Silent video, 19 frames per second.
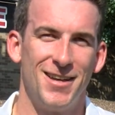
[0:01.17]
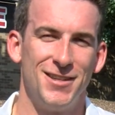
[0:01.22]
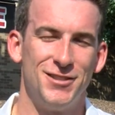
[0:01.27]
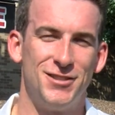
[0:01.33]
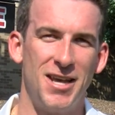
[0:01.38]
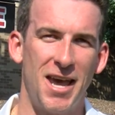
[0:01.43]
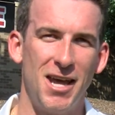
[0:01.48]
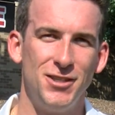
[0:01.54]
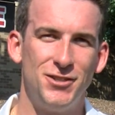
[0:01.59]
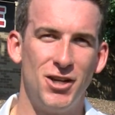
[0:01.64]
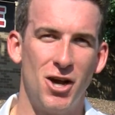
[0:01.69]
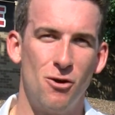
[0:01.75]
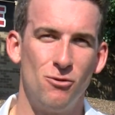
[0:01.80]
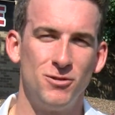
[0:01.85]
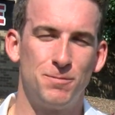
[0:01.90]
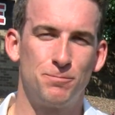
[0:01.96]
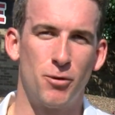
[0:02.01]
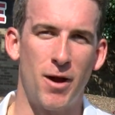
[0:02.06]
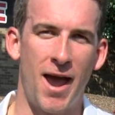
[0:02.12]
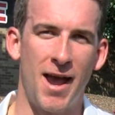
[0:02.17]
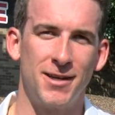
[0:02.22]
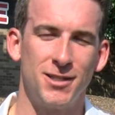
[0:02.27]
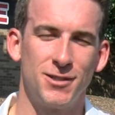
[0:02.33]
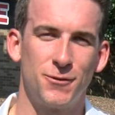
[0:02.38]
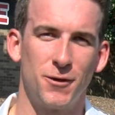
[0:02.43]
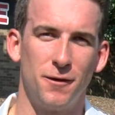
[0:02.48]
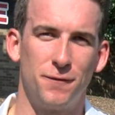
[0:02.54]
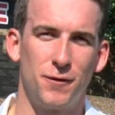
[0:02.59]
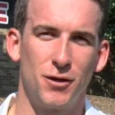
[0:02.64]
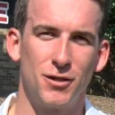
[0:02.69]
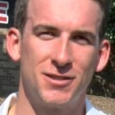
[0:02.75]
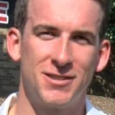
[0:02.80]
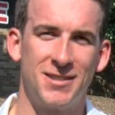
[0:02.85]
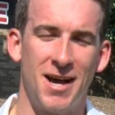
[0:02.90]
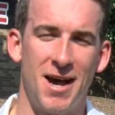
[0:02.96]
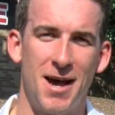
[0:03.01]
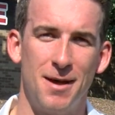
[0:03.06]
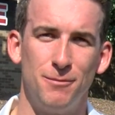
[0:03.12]
Zay Jones practiced for the
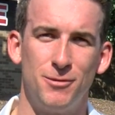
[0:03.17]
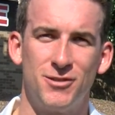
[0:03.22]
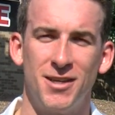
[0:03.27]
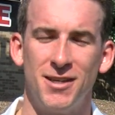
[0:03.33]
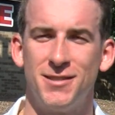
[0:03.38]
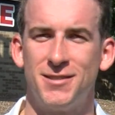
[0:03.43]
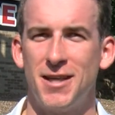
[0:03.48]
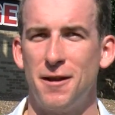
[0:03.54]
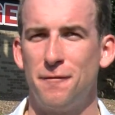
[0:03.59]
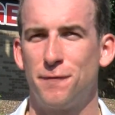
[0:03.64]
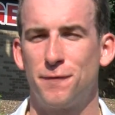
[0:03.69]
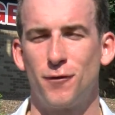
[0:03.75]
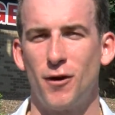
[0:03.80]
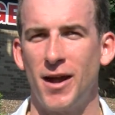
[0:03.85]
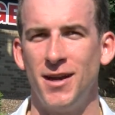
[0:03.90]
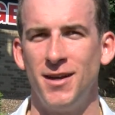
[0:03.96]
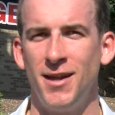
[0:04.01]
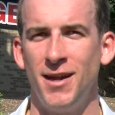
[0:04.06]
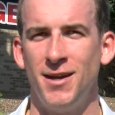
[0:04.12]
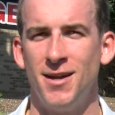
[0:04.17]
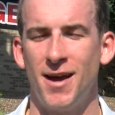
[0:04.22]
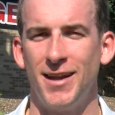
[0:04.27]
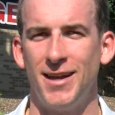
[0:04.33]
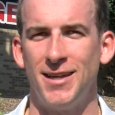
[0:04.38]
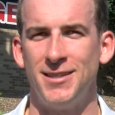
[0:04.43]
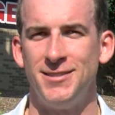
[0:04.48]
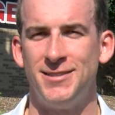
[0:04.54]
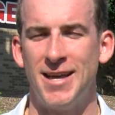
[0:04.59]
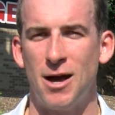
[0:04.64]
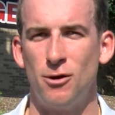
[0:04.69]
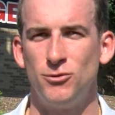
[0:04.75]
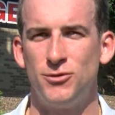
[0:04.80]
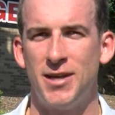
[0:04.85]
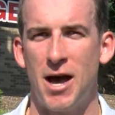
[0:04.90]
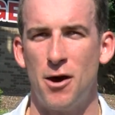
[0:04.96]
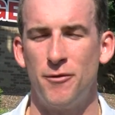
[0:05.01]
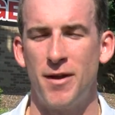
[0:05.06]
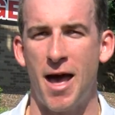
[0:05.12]
first time since that frightening night in
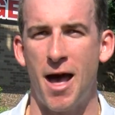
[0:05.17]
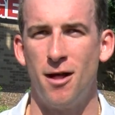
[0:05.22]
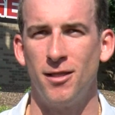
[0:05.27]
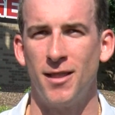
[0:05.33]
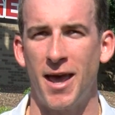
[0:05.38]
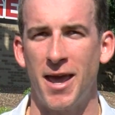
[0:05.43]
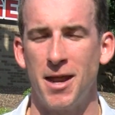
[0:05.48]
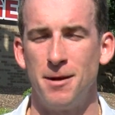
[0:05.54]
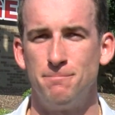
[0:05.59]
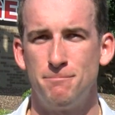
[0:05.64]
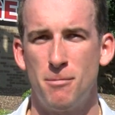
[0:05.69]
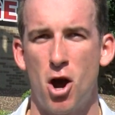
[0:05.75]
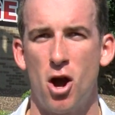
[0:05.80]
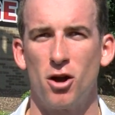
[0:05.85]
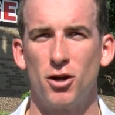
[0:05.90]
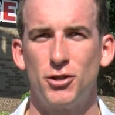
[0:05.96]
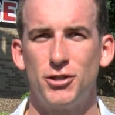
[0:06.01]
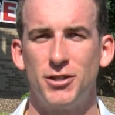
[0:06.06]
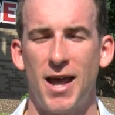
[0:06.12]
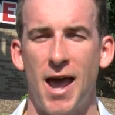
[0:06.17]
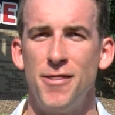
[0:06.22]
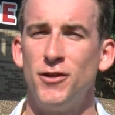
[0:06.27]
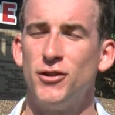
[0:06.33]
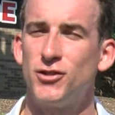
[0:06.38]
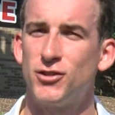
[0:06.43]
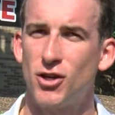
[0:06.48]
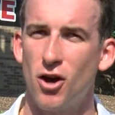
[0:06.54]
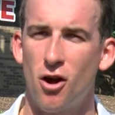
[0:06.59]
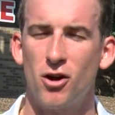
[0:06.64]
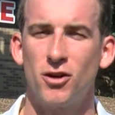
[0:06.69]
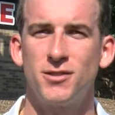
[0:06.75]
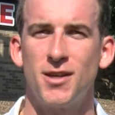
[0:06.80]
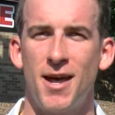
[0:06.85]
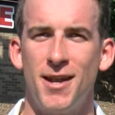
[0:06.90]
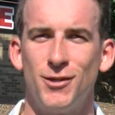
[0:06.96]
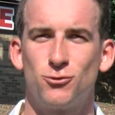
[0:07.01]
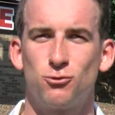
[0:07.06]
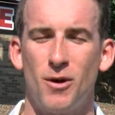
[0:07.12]
downtown LA in March, and the scars
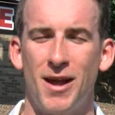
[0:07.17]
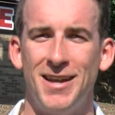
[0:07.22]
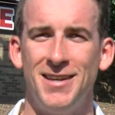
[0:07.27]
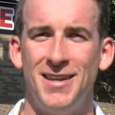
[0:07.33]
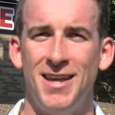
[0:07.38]
on his right